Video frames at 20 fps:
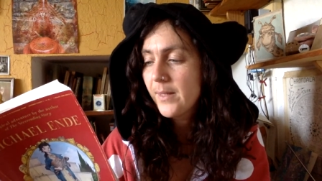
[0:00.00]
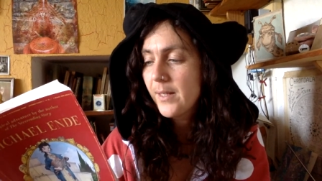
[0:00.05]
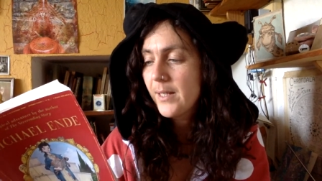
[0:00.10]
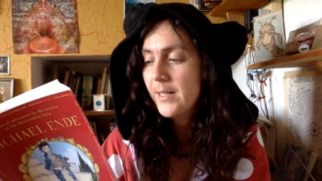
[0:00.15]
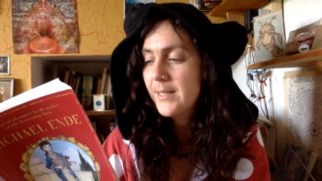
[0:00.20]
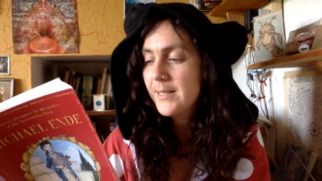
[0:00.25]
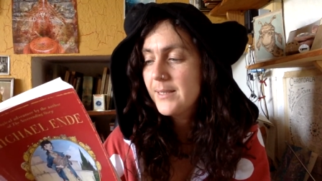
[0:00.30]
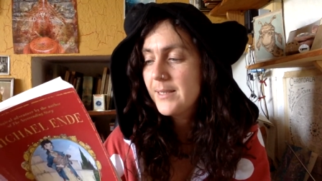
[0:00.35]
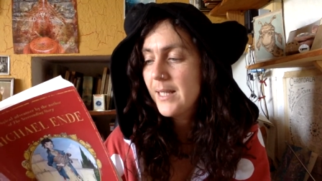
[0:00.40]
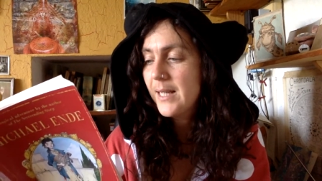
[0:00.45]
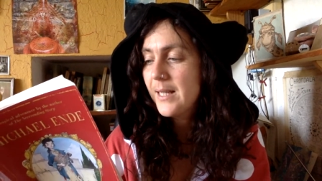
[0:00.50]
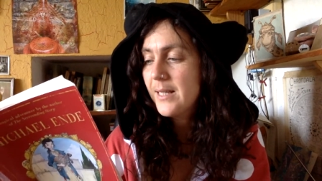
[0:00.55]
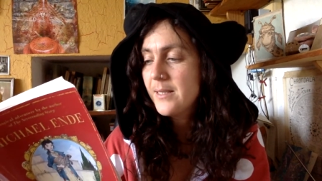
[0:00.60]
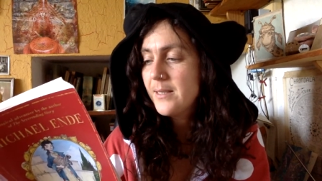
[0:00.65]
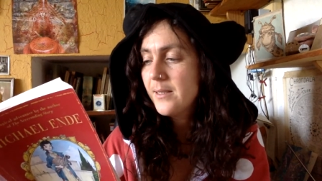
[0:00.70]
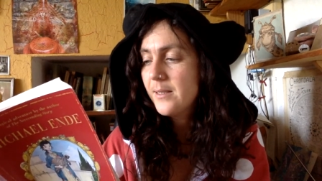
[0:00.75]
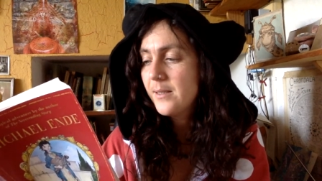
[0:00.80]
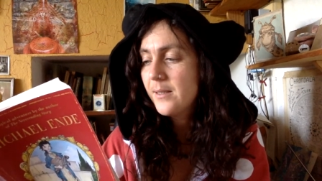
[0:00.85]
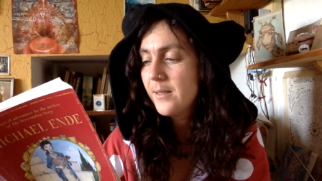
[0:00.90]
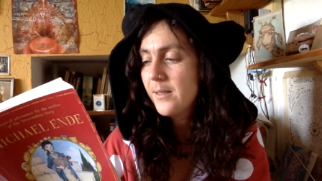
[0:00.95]
he
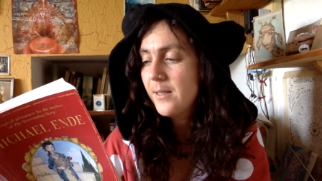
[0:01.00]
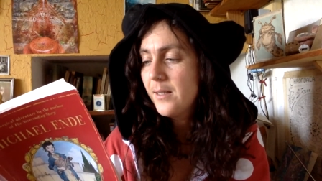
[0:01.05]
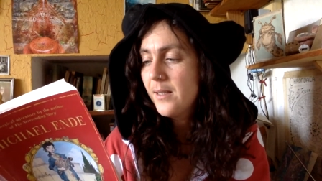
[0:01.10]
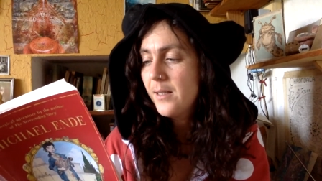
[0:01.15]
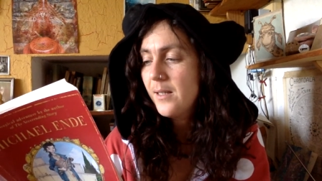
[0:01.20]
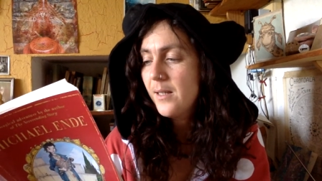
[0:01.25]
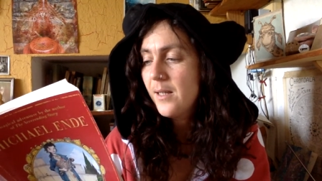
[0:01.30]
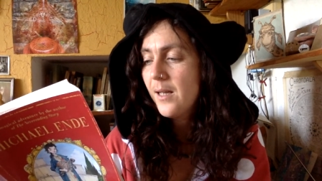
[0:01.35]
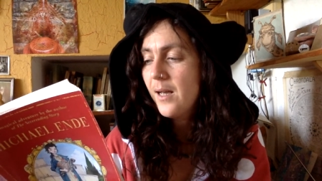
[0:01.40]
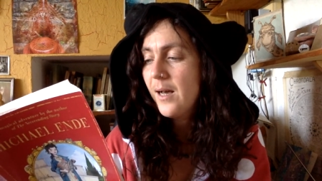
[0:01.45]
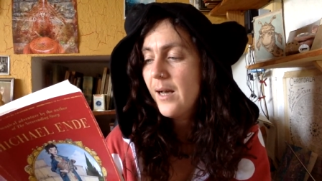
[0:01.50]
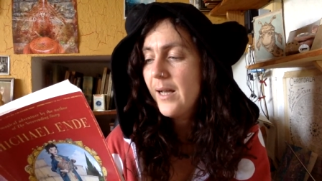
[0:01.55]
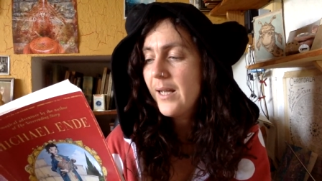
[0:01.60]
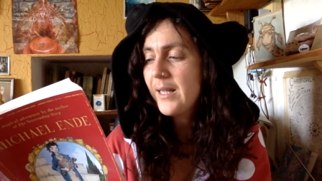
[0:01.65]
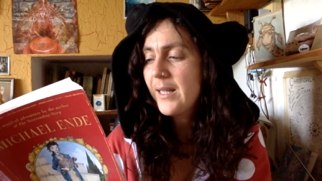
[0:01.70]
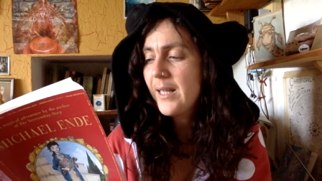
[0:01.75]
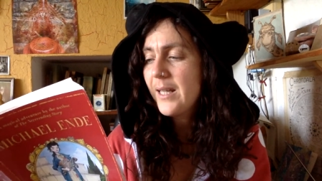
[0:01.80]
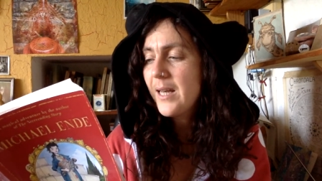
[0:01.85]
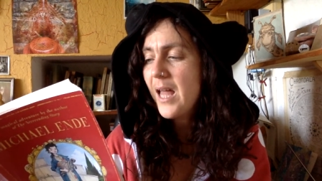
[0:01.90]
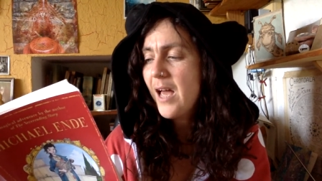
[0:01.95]
said. I
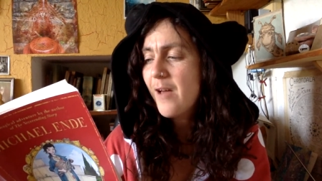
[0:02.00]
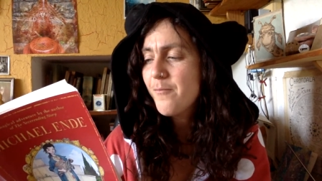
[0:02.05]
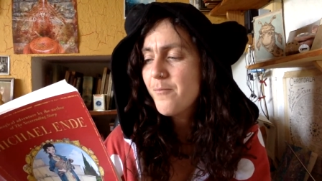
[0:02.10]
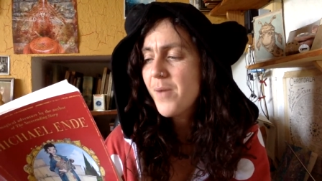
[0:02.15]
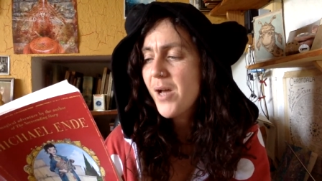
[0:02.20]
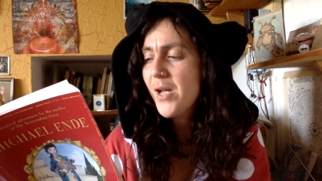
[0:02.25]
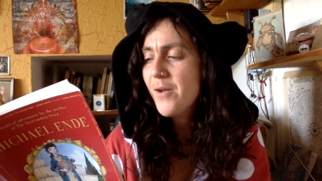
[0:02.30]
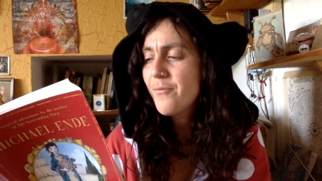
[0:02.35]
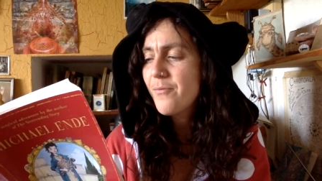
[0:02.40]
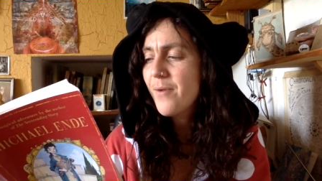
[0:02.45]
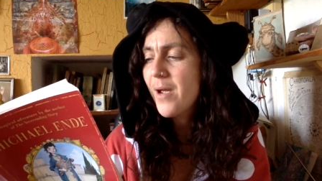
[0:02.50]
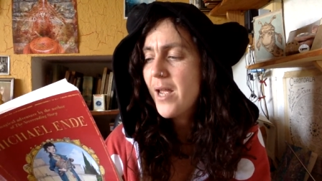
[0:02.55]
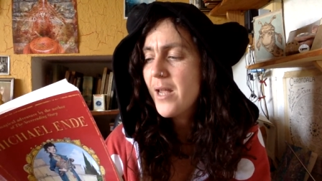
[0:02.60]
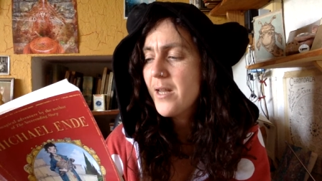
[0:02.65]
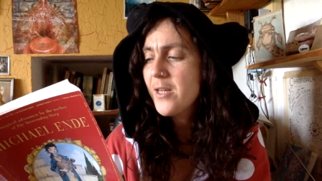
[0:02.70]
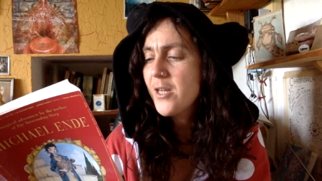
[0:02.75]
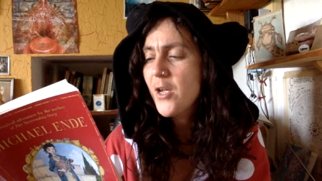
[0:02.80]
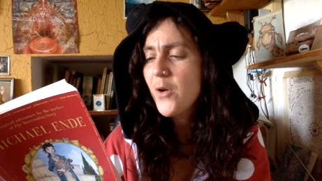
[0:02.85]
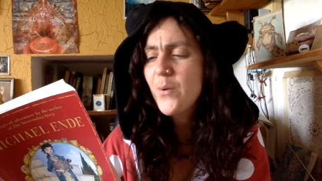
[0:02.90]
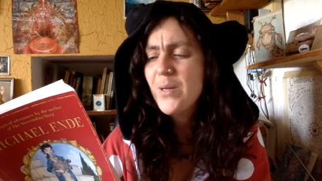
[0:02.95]
can have my
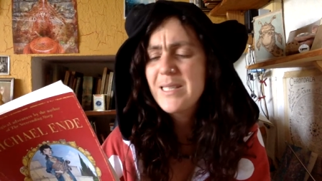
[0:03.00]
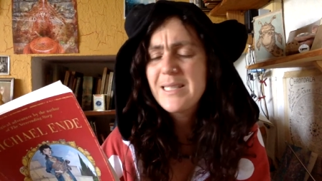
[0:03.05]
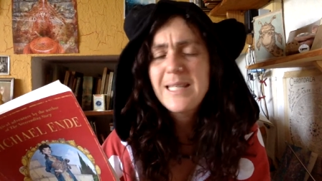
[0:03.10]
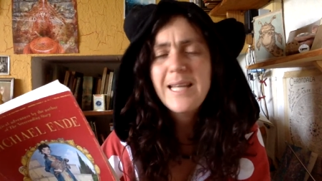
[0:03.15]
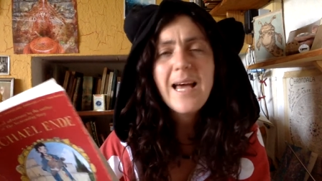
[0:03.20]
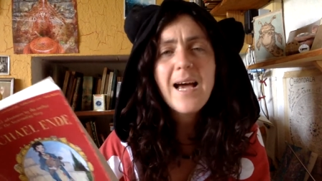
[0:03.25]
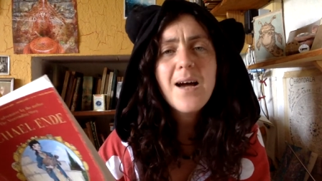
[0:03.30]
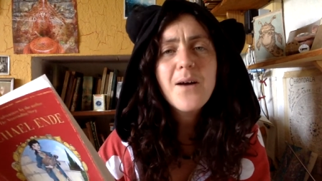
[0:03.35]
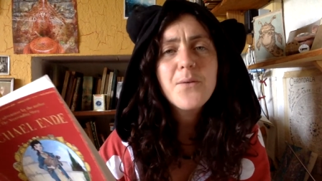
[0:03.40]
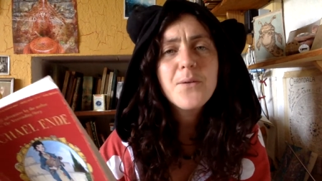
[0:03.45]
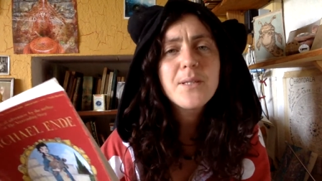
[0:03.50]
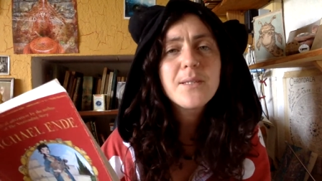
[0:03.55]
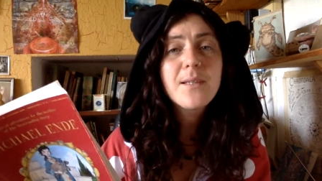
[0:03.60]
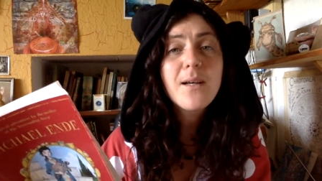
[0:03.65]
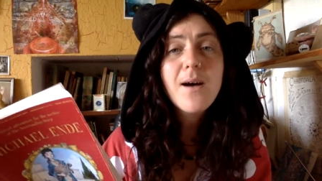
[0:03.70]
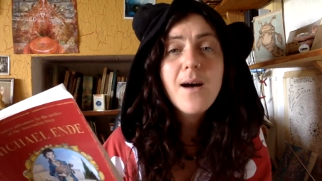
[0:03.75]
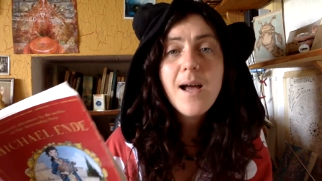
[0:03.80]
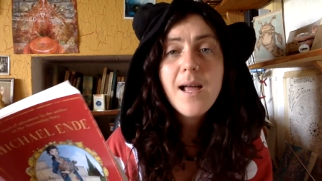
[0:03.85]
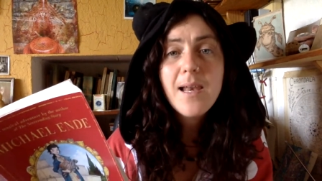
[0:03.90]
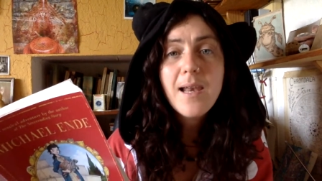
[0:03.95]
radio as loud as
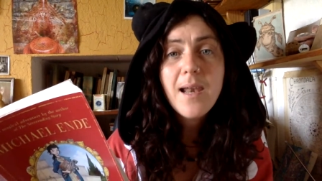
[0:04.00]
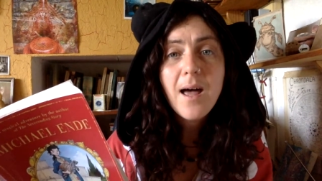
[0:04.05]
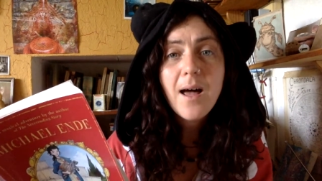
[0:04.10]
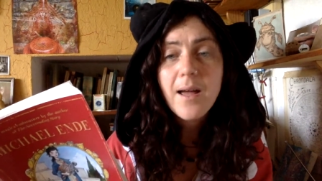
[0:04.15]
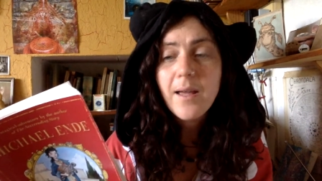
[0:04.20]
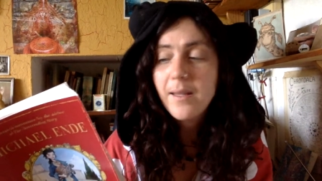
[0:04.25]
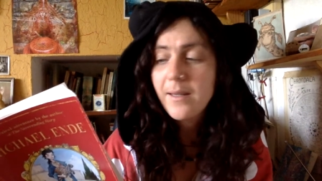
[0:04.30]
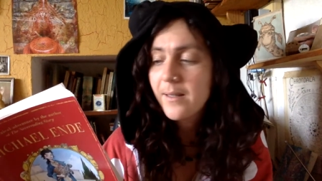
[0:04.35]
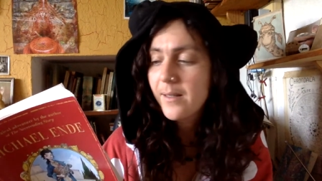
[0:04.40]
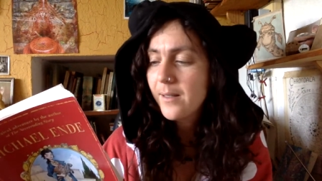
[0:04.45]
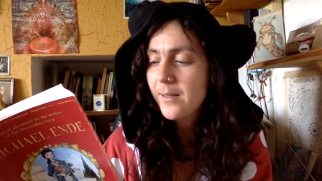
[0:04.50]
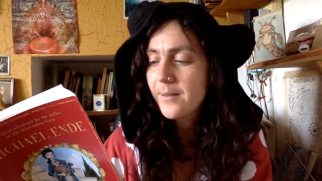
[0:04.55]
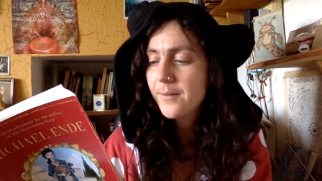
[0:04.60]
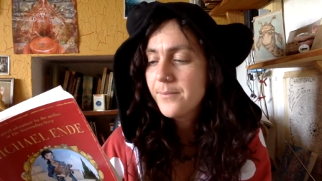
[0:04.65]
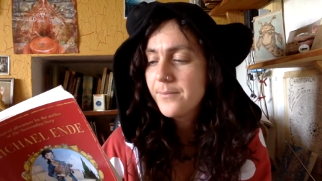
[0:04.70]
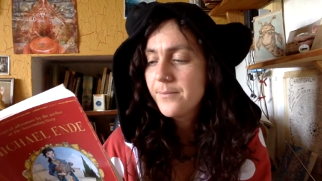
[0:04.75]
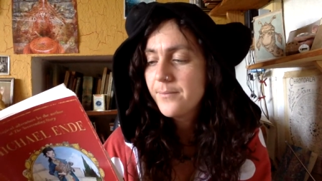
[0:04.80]
I like.